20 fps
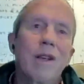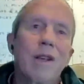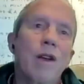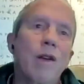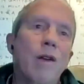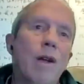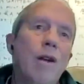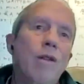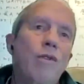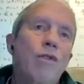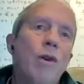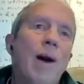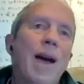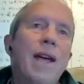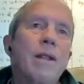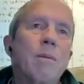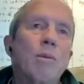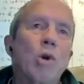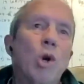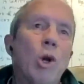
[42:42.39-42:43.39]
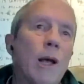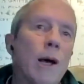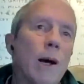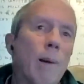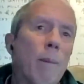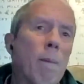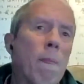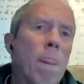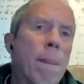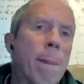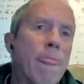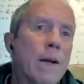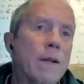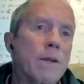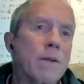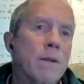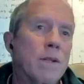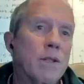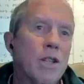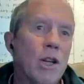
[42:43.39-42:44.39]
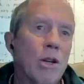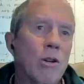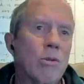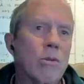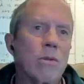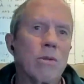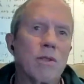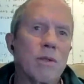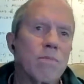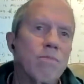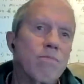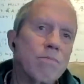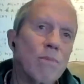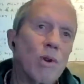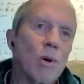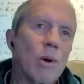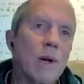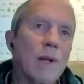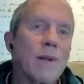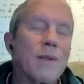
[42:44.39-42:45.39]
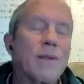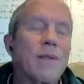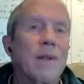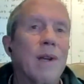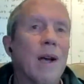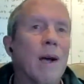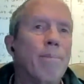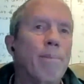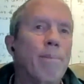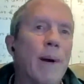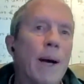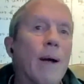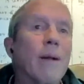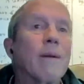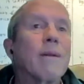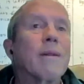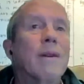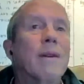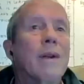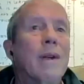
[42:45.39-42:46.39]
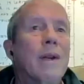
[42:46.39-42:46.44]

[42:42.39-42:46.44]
And if you add them all up, the total's more or less about